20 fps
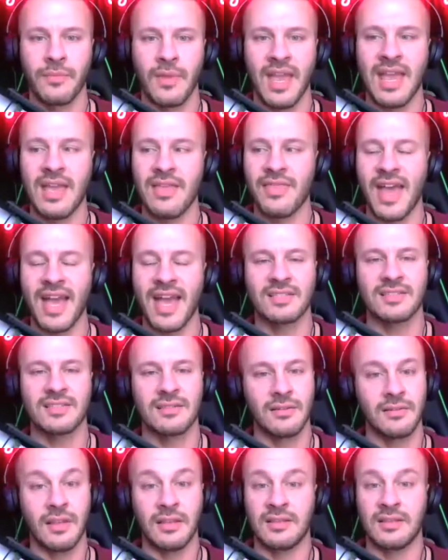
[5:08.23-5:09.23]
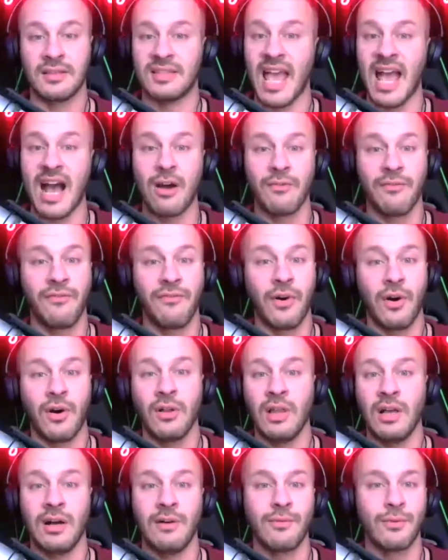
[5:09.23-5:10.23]
And that's the downfall
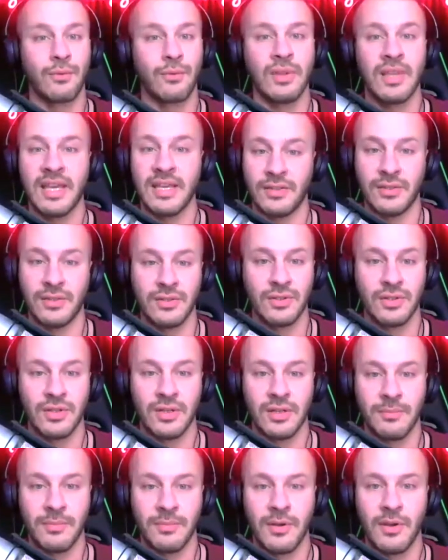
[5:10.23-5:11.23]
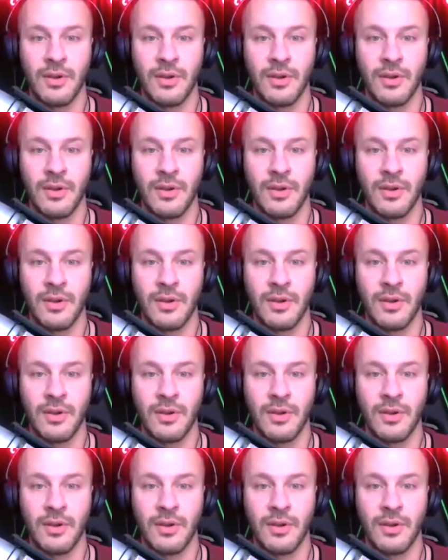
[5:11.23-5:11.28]
of a relationship.